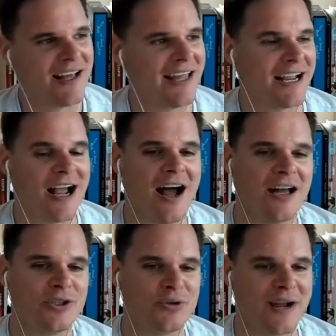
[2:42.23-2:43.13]
Like
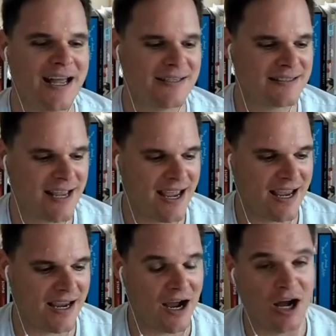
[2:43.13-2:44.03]
contrast
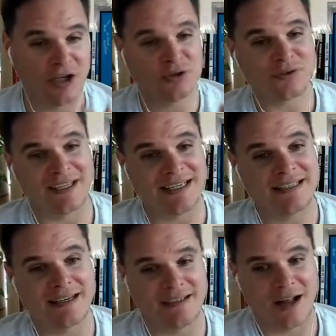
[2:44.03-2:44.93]
a 100 leads
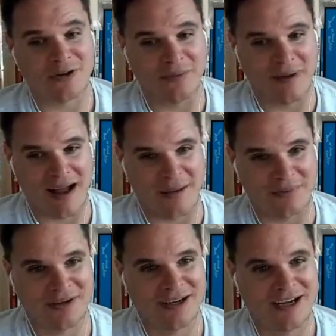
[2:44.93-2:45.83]
at $1 a pop